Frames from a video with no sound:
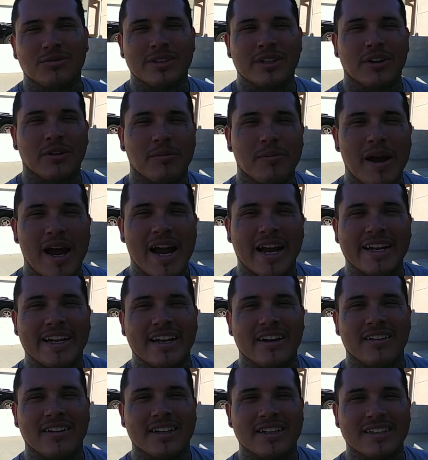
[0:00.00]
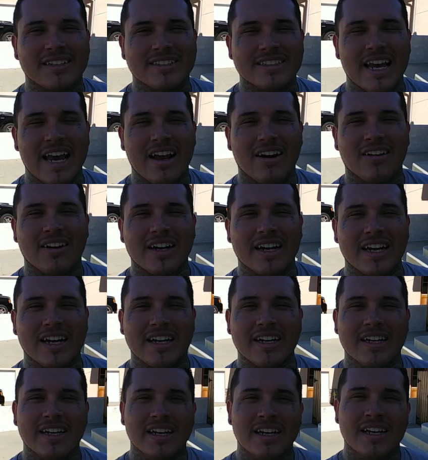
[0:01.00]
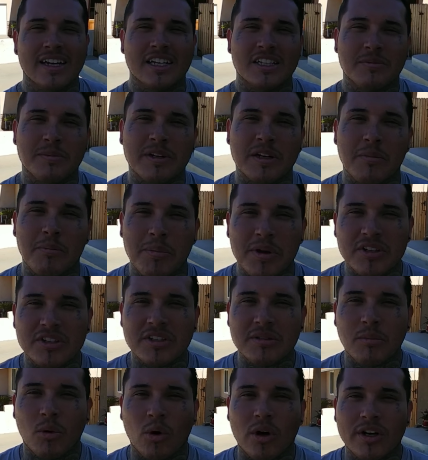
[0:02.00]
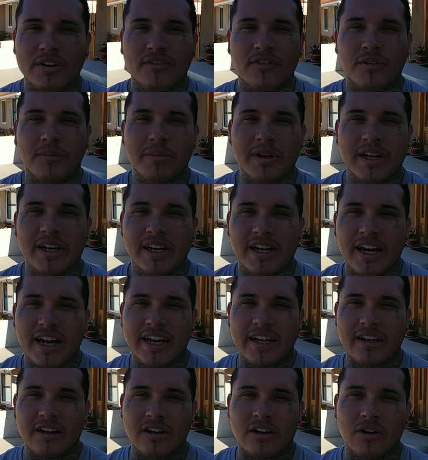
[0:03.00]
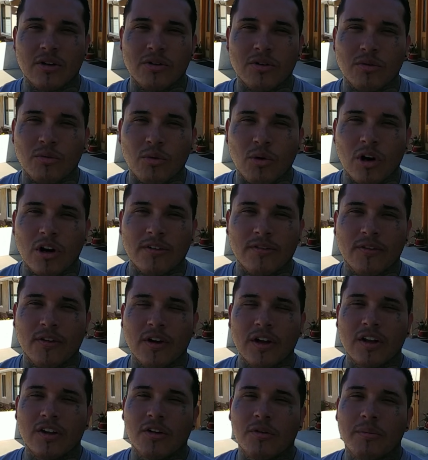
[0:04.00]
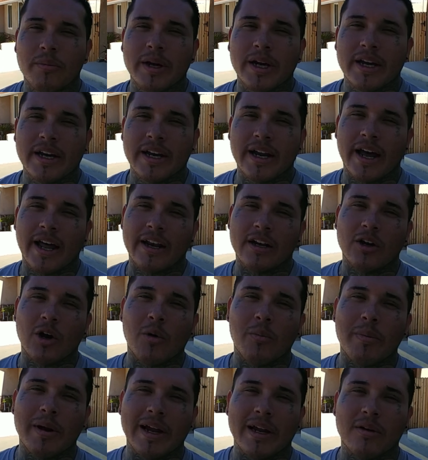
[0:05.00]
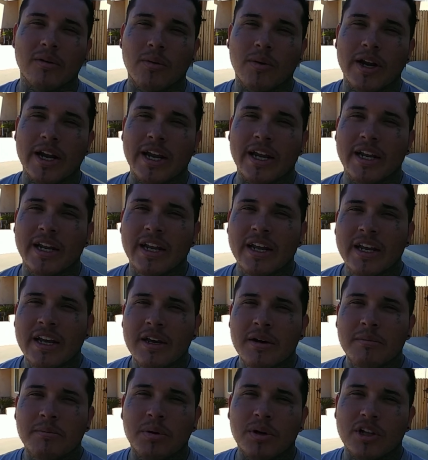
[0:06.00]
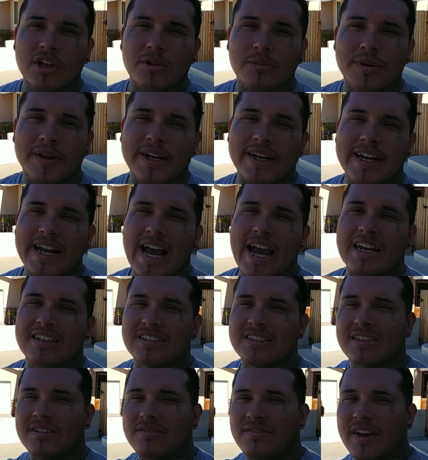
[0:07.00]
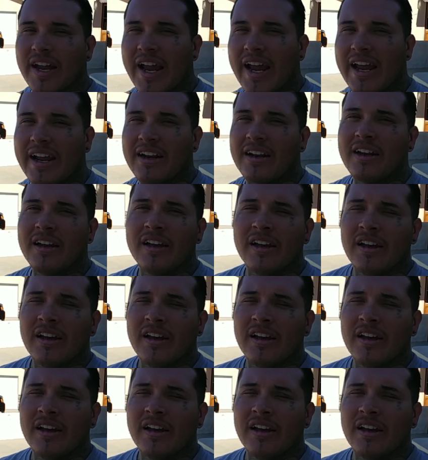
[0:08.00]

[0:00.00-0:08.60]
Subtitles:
We are back here. It is Saturday. It's been a busy morning for me. I had to go to work for a little bit. I had to go pay rent, put a little bit of gas in the van.